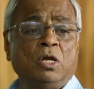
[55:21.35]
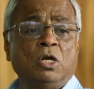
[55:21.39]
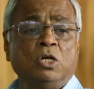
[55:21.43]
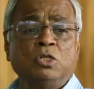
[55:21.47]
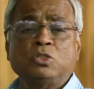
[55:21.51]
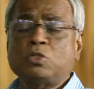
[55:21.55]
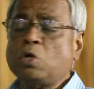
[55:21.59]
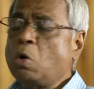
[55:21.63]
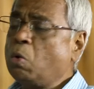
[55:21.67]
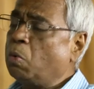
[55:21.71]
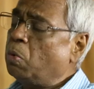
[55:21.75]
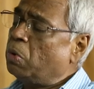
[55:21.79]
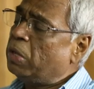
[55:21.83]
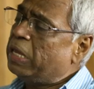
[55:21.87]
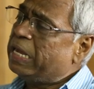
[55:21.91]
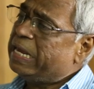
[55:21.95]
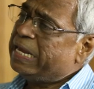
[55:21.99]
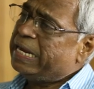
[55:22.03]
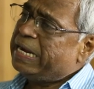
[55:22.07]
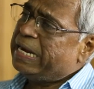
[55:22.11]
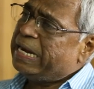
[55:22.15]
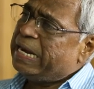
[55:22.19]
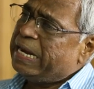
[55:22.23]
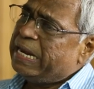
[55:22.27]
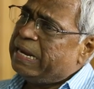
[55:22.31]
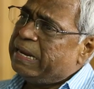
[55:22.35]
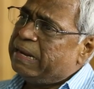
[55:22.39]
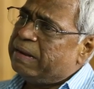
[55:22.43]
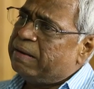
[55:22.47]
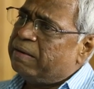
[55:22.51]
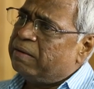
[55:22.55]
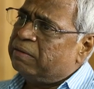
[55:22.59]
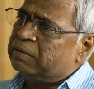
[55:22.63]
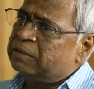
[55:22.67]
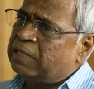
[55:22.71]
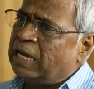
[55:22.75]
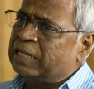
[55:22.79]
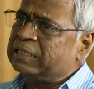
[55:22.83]
So,
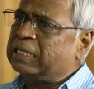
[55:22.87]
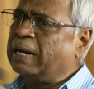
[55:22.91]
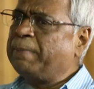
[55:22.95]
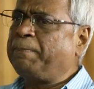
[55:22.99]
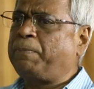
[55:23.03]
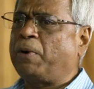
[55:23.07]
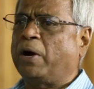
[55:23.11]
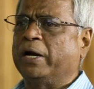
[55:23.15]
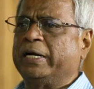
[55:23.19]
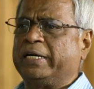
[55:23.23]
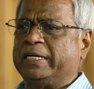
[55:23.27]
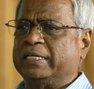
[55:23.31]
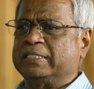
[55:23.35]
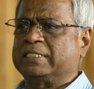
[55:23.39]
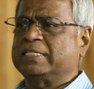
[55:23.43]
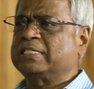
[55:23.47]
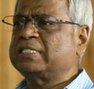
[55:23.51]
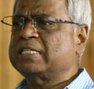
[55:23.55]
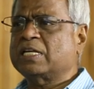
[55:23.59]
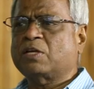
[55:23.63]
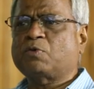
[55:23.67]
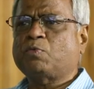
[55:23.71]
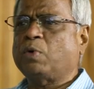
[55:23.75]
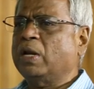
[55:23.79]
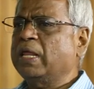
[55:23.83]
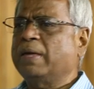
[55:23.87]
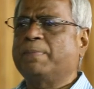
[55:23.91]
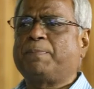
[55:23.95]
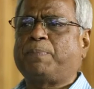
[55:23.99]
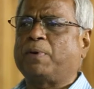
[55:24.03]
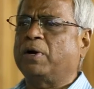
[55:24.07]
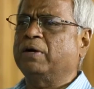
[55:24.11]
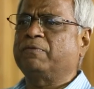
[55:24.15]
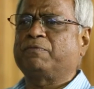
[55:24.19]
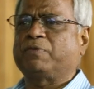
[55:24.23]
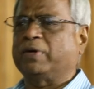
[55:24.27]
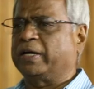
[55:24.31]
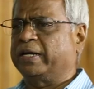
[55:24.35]
the other point is, it is equally
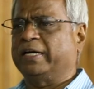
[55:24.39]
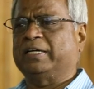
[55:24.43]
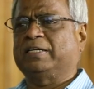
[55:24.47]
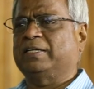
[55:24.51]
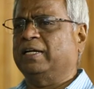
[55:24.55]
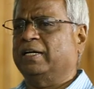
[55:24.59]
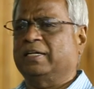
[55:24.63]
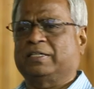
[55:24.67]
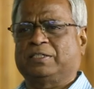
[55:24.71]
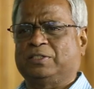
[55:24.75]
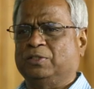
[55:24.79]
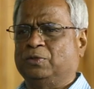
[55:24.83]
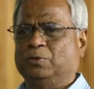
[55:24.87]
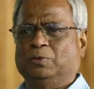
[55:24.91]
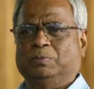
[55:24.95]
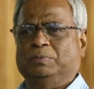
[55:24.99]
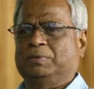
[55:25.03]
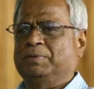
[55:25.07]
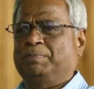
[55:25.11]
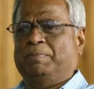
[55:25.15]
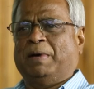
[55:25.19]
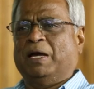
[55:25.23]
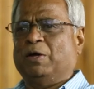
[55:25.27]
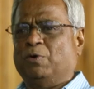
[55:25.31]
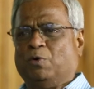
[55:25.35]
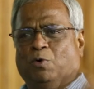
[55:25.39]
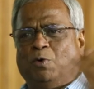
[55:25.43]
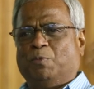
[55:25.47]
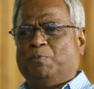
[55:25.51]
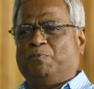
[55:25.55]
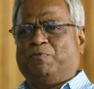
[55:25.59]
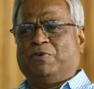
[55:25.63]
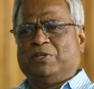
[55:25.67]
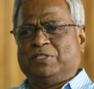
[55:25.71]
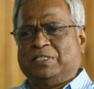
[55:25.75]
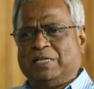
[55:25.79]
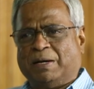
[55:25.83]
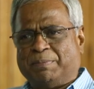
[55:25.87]
important for grid connected homes. My home,
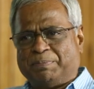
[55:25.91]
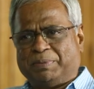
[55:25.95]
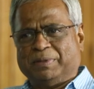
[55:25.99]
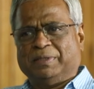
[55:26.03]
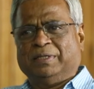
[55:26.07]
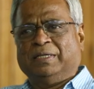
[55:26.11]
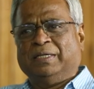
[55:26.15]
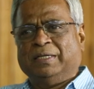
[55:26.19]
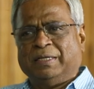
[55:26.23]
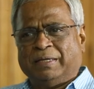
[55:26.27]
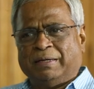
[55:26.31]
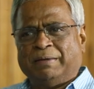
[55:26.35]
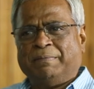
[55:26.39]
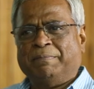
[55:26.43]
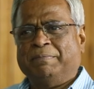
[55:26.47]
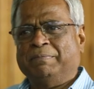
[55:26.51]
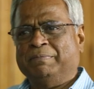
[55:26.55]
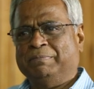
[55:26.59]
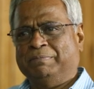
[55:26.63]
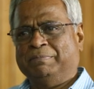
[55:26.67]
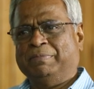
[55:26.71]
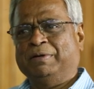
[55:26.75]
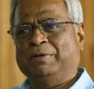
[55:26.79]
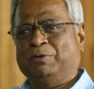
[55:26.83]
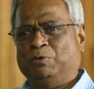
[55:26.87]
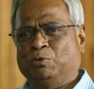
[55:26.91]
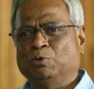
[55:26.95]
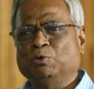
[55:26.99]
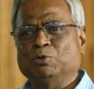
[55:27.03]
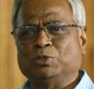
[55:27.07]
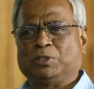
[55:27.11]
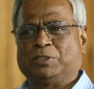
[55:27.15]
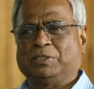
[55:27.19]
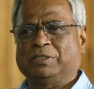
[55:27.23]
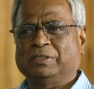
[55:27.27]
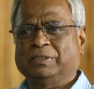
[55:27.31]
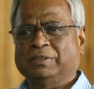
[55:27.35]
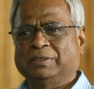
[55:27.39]
for example,
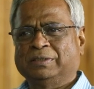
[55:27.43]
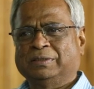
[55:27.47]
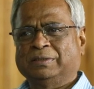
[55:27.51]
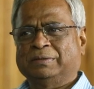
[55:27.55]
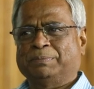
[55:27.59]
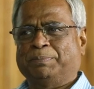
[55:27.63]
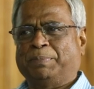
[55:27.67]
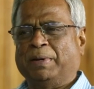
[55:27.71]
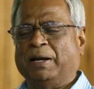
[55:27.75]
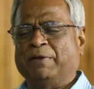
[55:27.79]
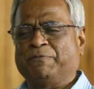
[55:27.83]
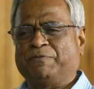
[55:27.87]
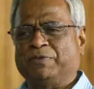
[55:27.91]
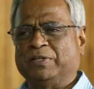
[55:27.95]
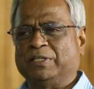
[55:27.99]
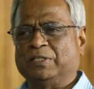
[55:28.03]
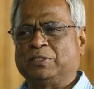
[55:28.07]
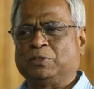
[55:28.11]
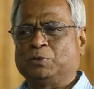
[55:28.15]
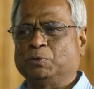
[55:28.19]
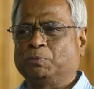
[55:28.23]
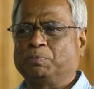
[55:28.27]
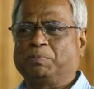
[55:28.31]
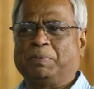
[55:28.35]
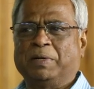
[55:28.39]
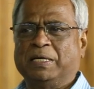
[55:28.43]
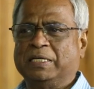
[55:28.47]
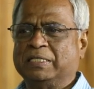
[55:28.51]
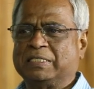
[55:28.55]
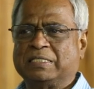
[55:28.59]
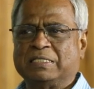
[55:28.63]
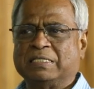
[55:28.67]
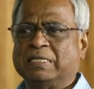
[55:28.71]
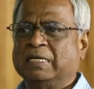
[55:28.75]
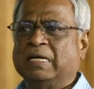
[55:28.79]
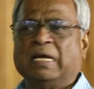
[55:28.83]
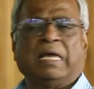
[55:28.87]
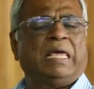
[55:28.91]
huge benefit it took
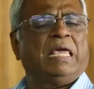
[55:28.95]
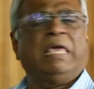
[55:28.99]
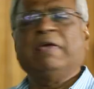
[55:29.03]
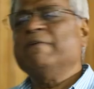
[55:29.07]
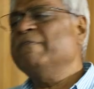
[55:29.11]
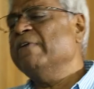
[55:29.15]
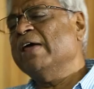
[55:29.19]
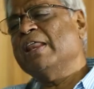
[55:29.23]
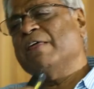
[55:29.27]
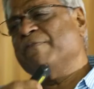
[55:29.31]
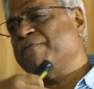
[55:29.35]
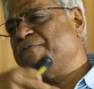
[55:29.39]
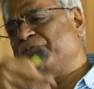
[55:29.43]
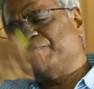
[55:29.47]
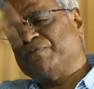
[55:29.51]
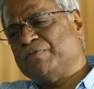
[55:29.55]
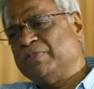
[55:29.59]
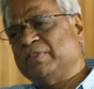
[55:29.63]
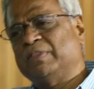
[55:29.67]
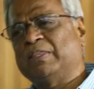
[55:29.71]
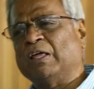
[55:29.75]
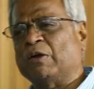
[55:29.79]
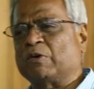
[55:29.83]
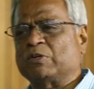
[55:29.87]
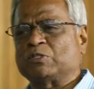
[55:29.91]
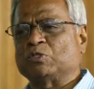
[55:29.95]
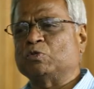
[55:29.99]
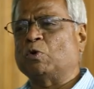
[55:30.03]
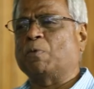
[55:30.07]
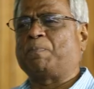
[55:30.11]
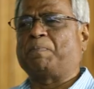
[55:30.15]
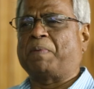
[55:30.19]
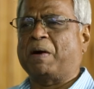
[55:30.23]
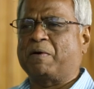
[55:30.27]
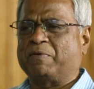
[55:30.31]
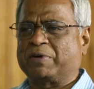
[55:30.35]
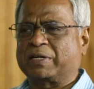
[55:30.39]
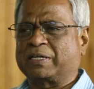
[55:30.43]
place, even if there was no
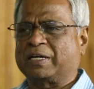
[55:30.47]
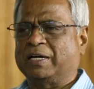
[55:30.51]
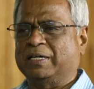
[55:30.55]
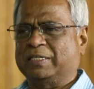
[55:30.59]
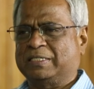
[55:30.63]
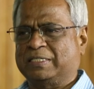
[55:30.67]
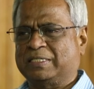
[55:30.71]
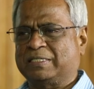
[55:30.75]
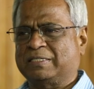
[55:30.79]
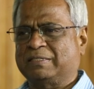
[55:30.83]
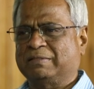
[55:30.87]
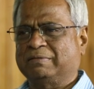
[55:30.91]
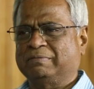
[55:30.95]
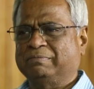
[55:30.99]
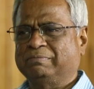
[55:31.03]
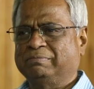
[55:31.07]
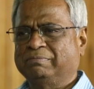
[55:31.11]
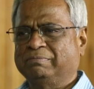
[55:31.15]
power cuts.